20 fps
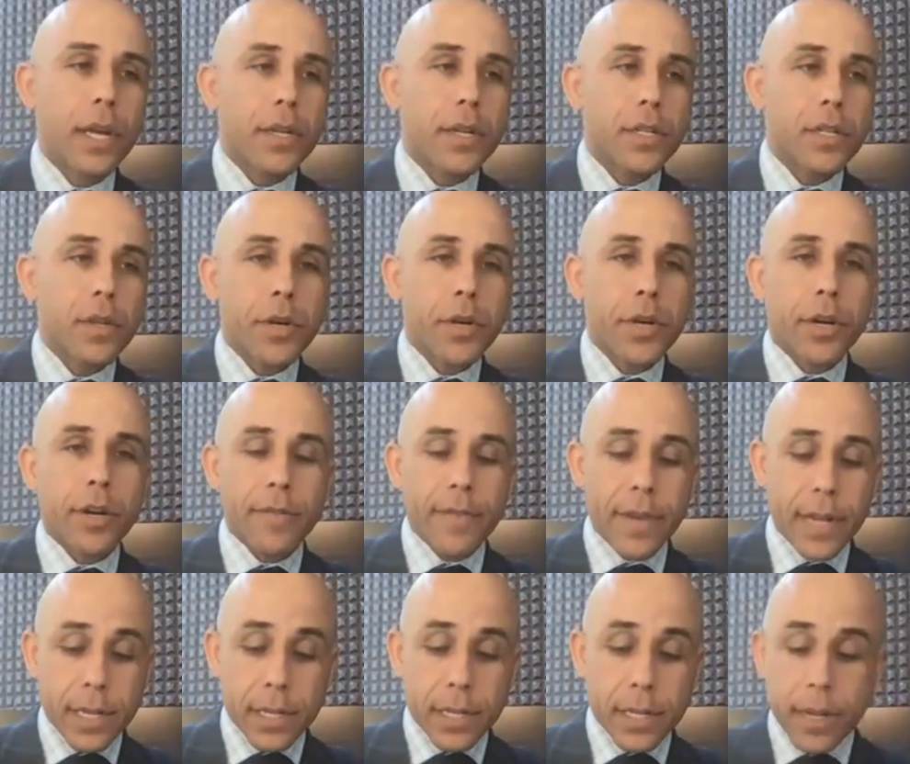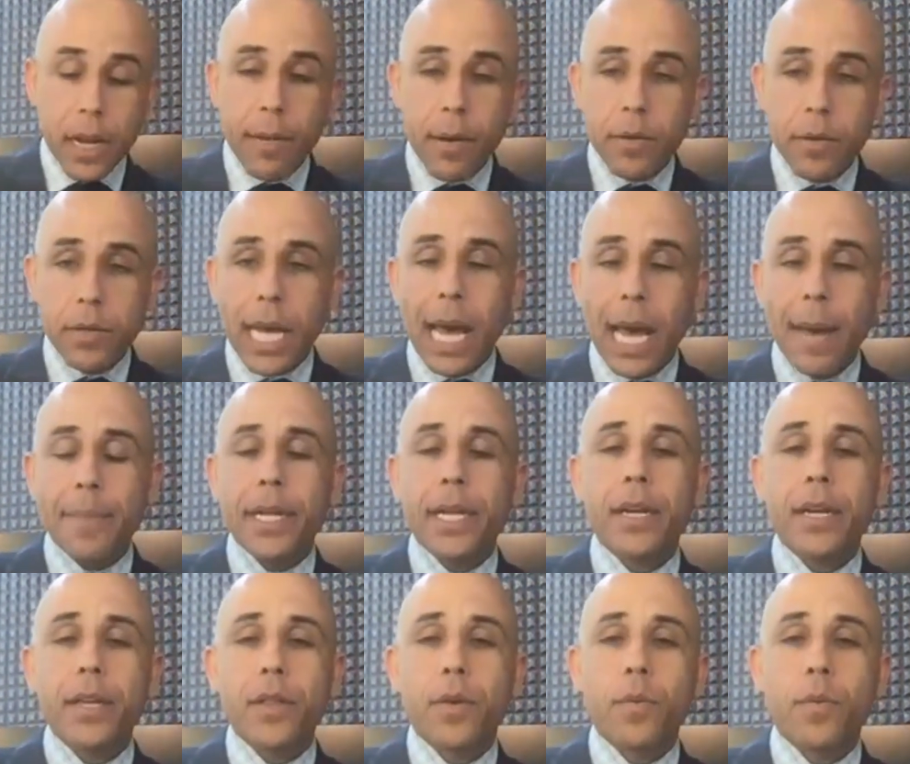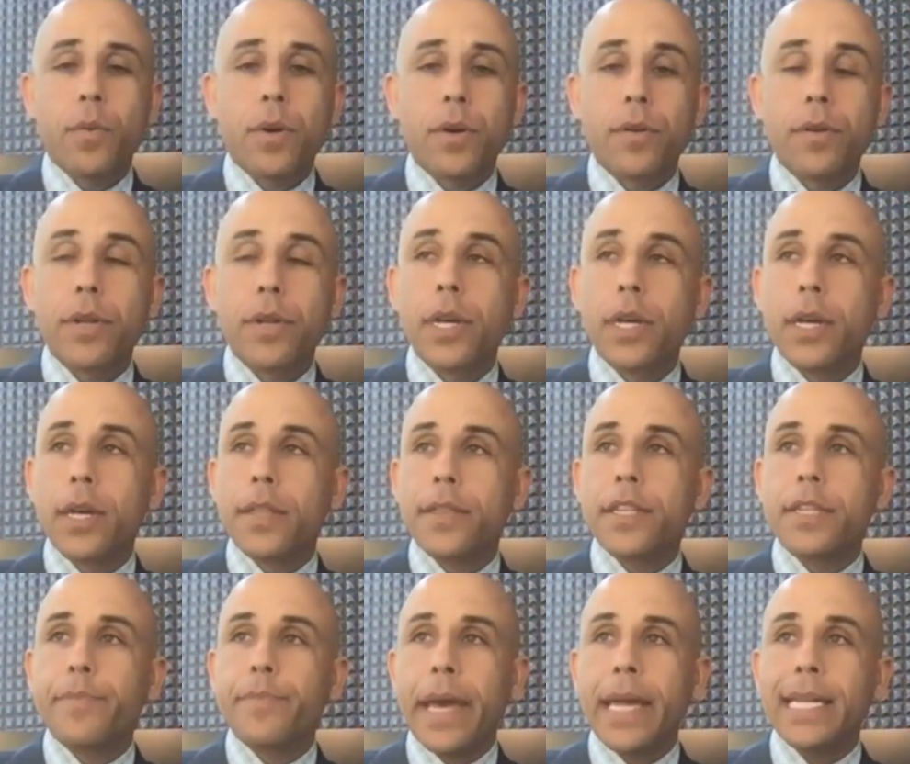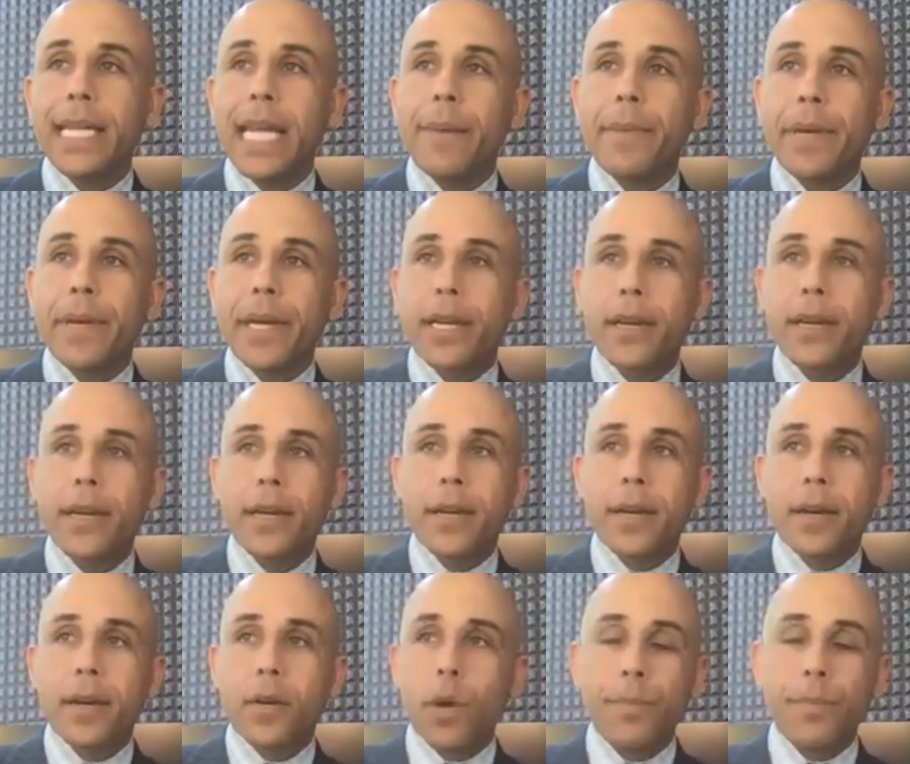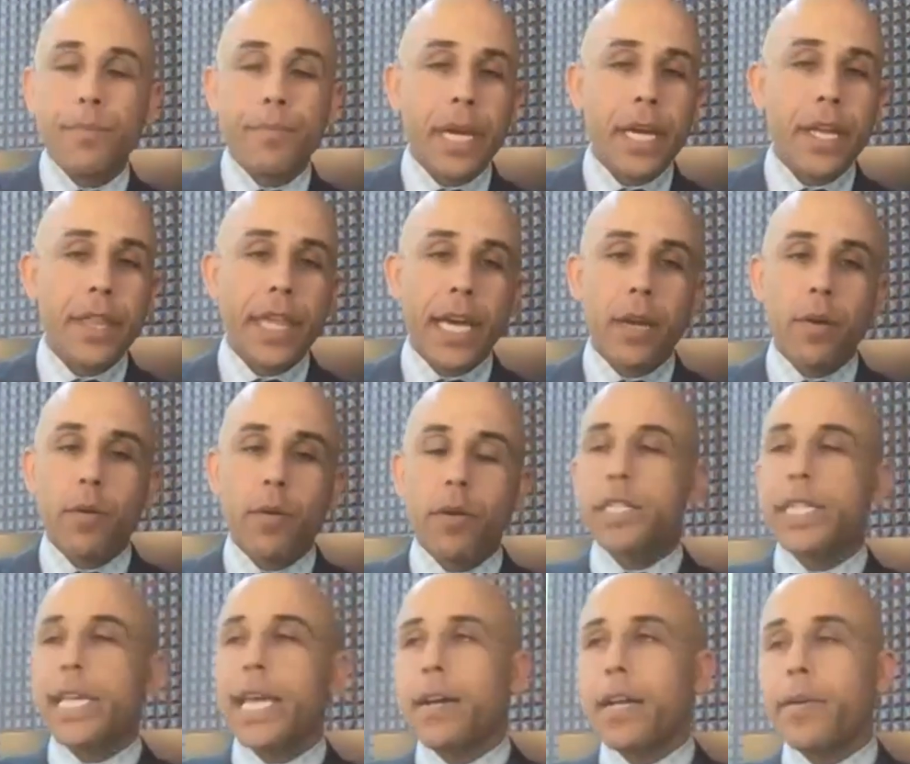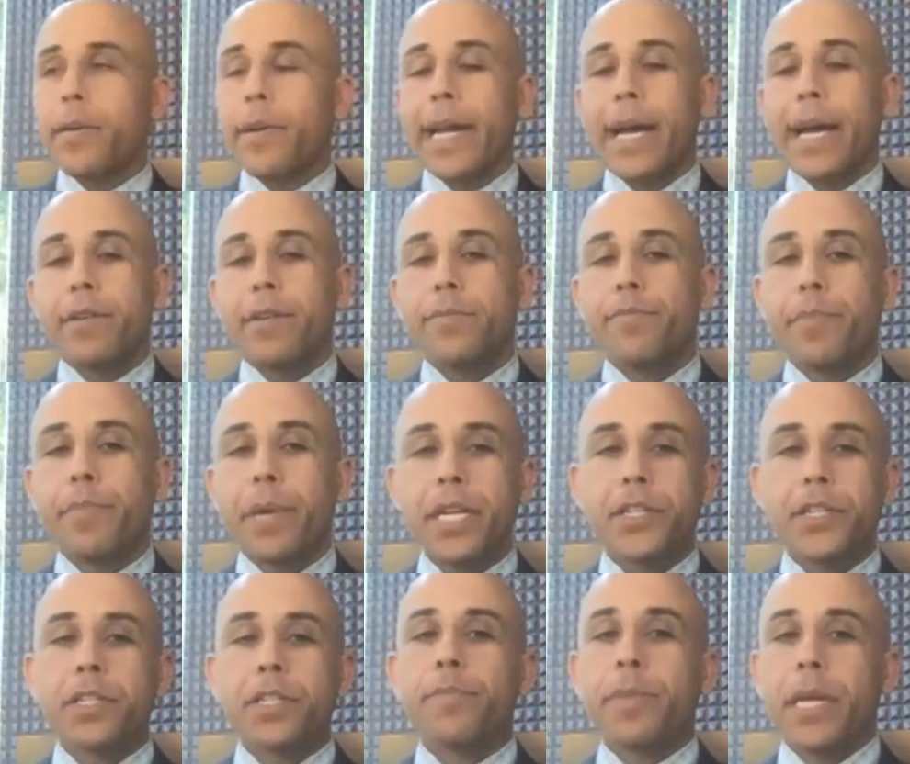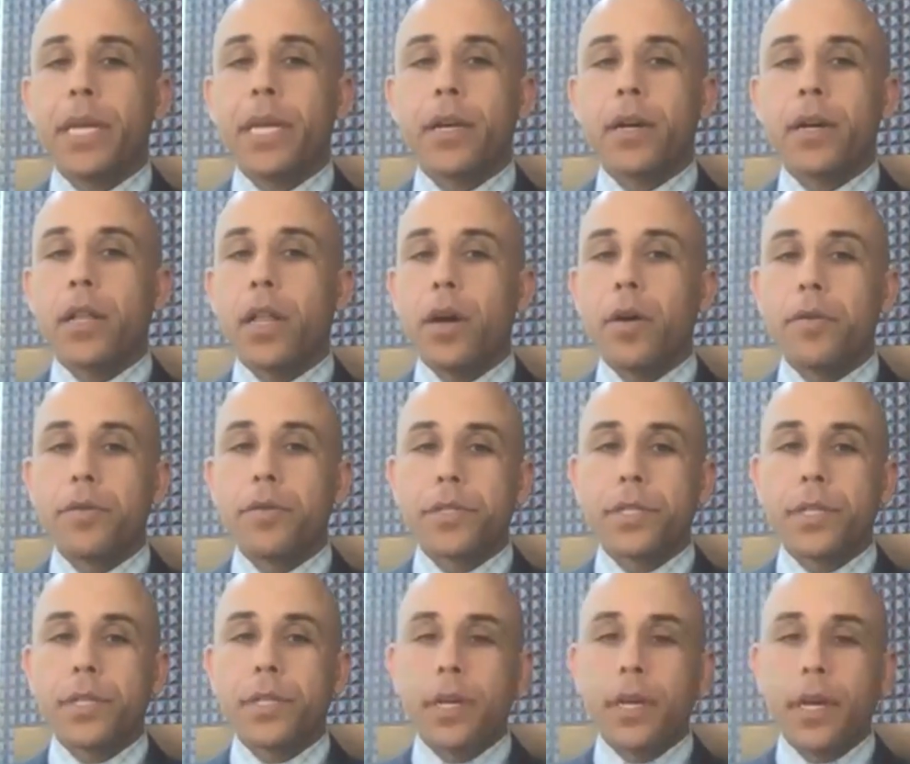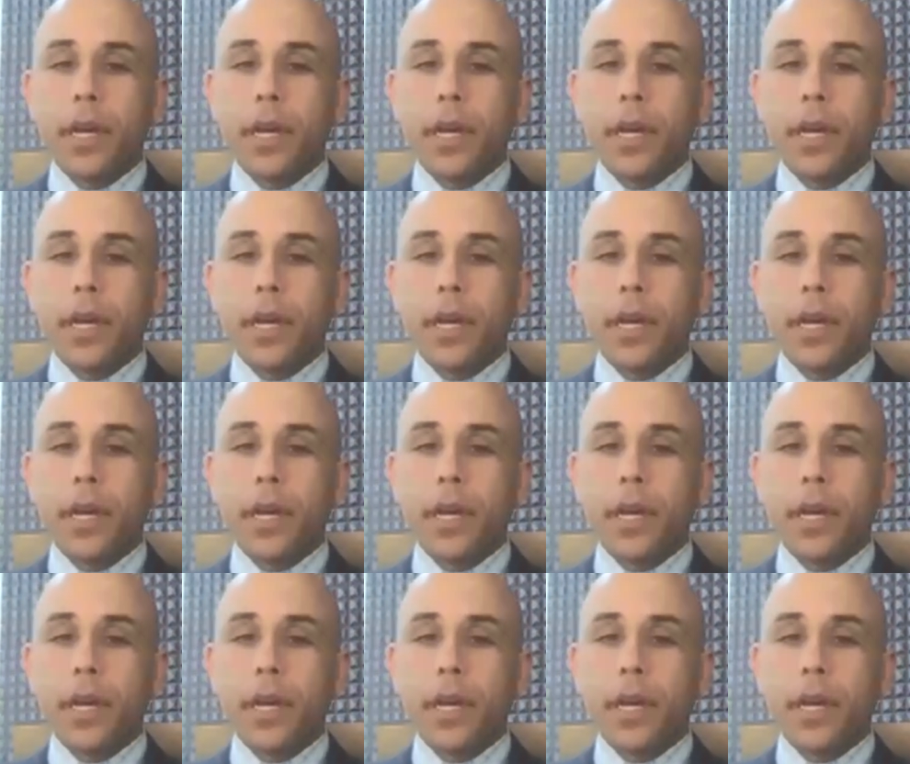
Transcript: So current events, talk about what's happening in the world. This pandemic, one big thing in Orange County right now is beaches being closed.